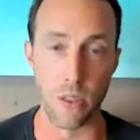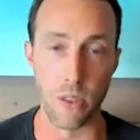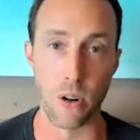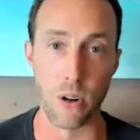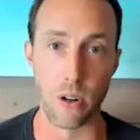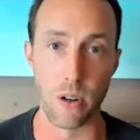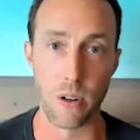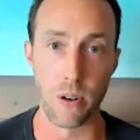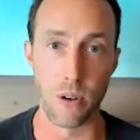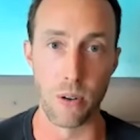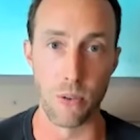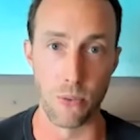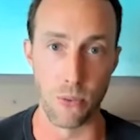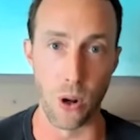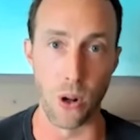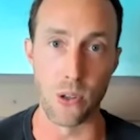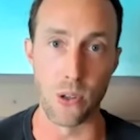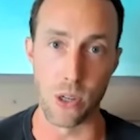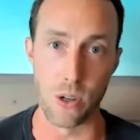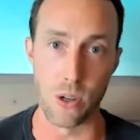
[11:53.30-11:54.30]
other
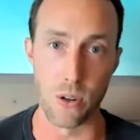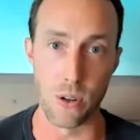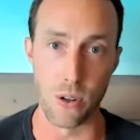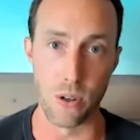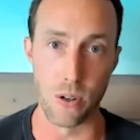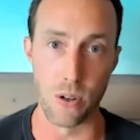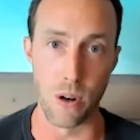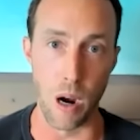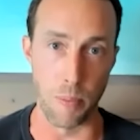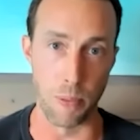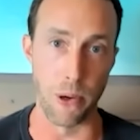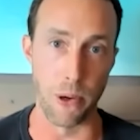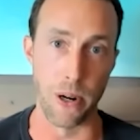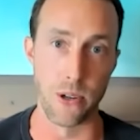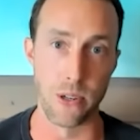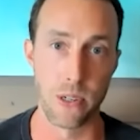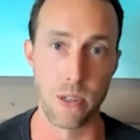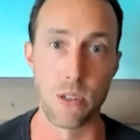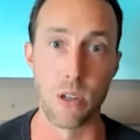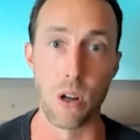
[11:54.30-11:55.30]
vault
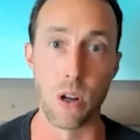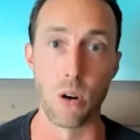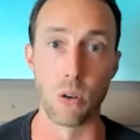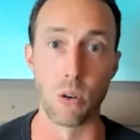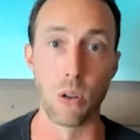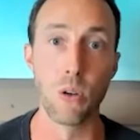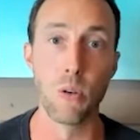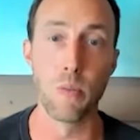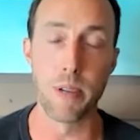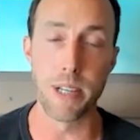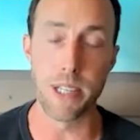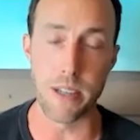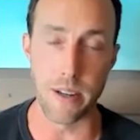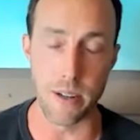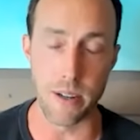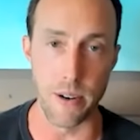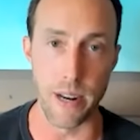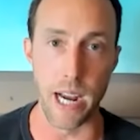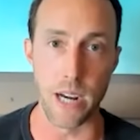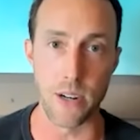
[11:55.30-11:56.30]
operators. So Loomis
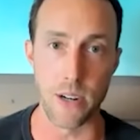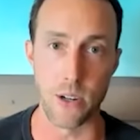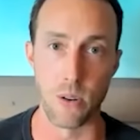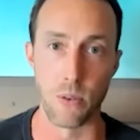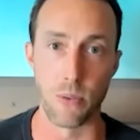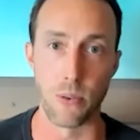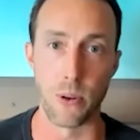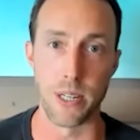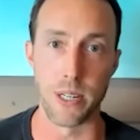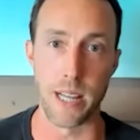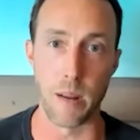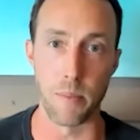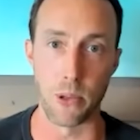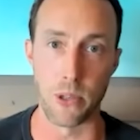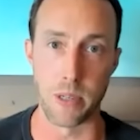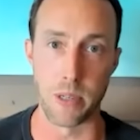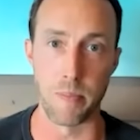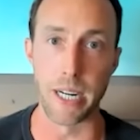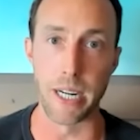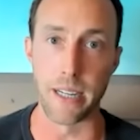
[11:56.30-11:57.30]
International, for example,
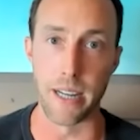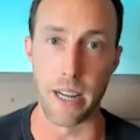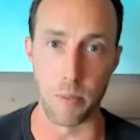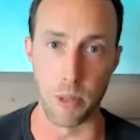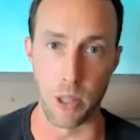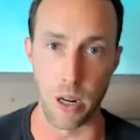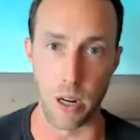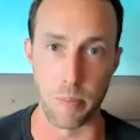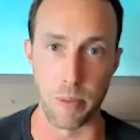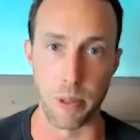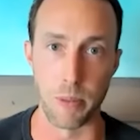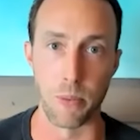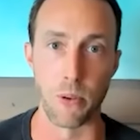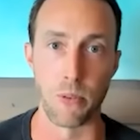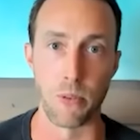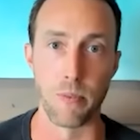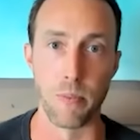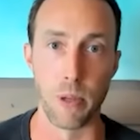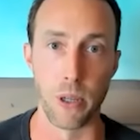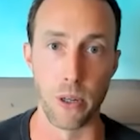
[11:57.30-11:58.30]
is a big name a lot of people are
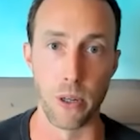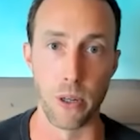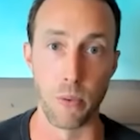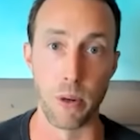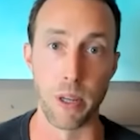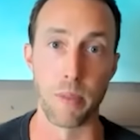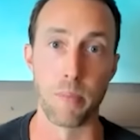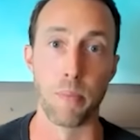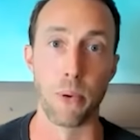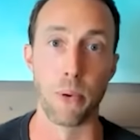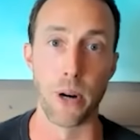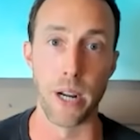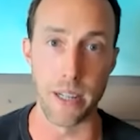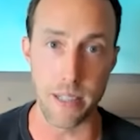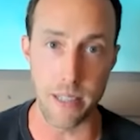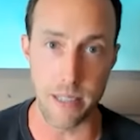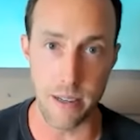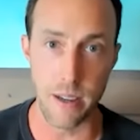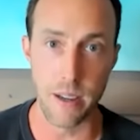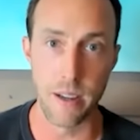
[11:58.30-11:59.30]
familiar with.
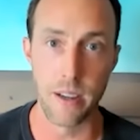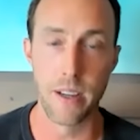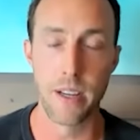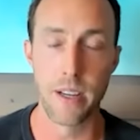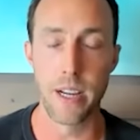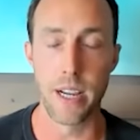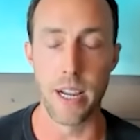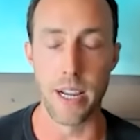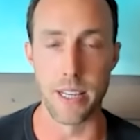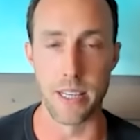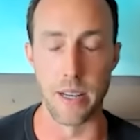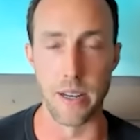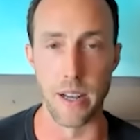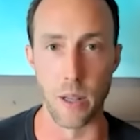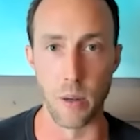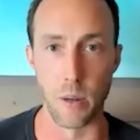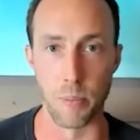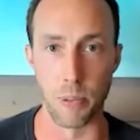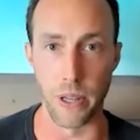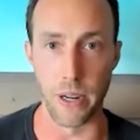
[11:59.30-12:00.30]
Brinks is
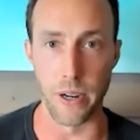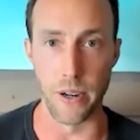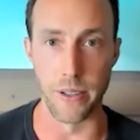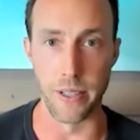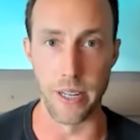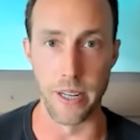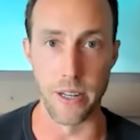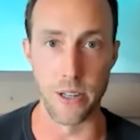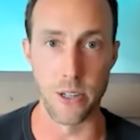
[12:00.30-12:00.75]
another player in